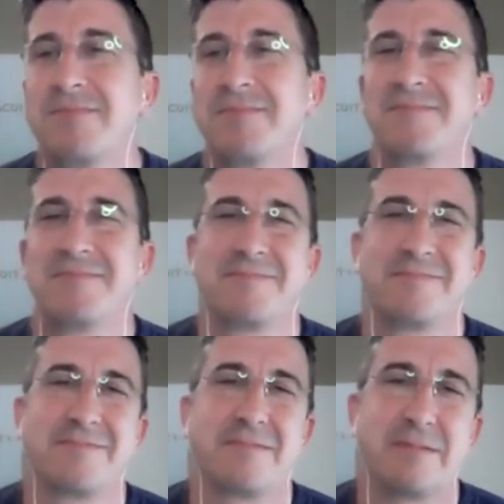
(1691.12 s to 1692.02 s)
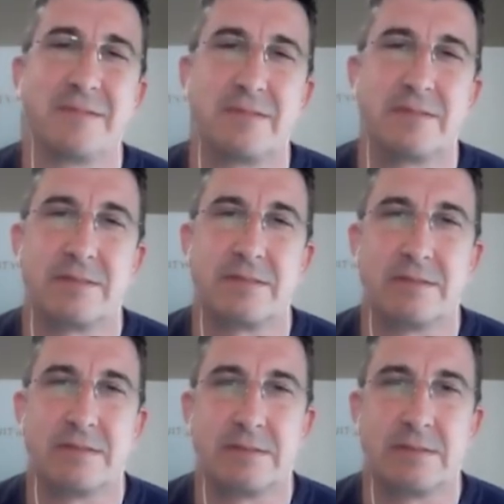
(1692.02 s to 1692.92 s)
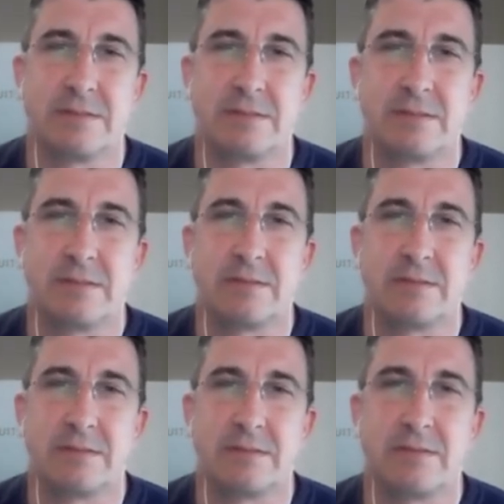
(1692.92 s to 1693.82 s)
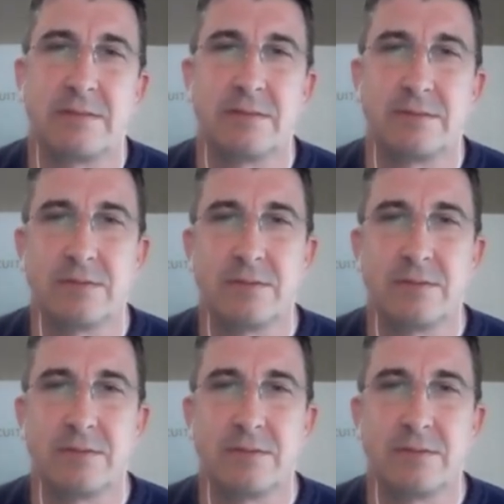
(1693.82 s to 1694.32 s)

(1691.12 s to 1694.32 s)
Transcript: This person isn't speaking.